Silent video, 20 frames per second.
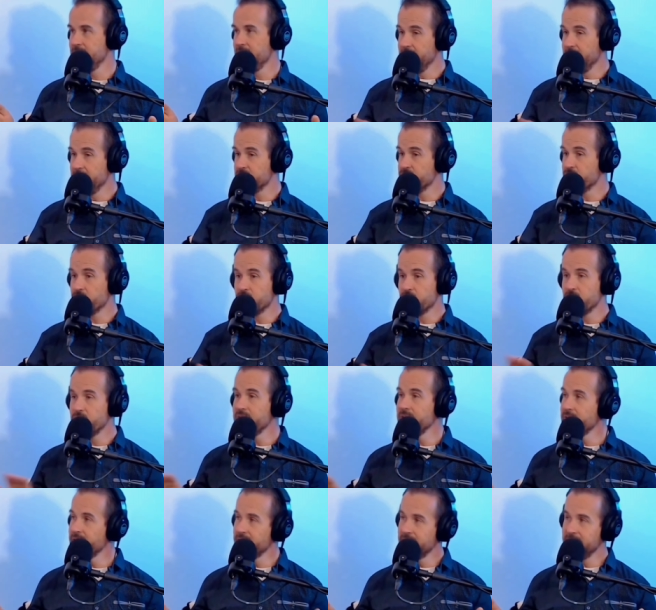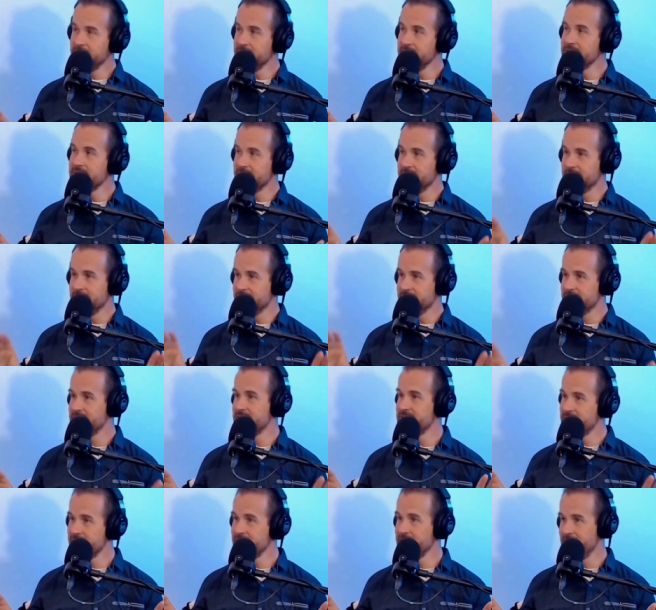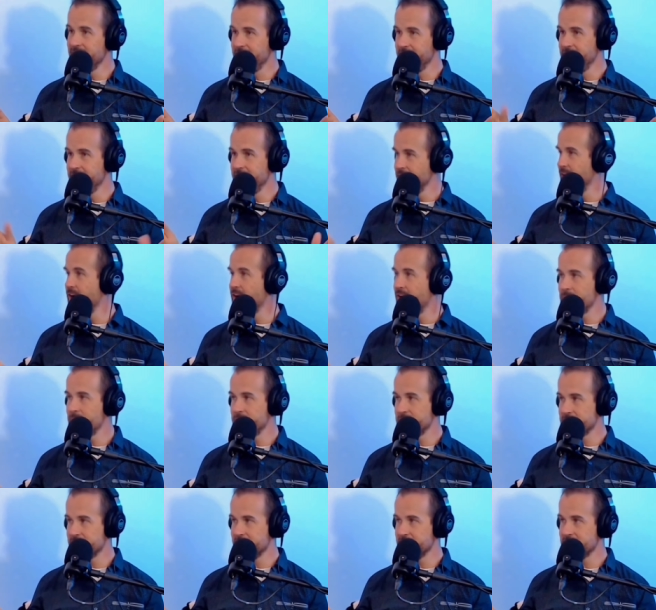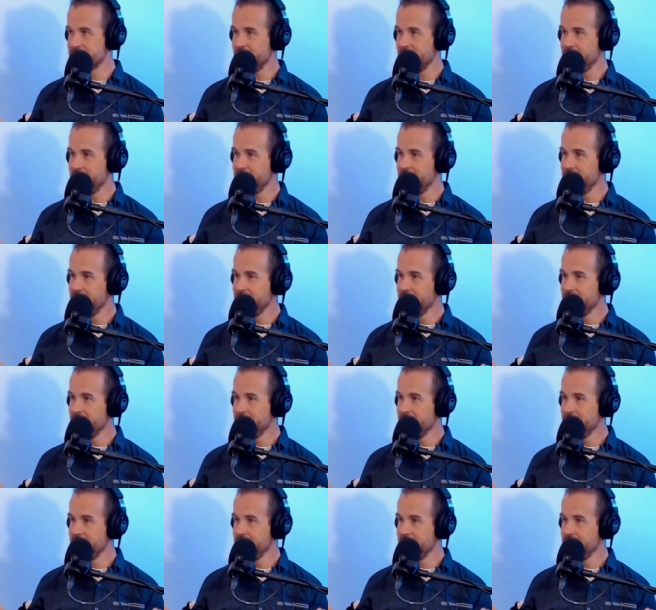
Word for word: And it's really easy to see the opposite side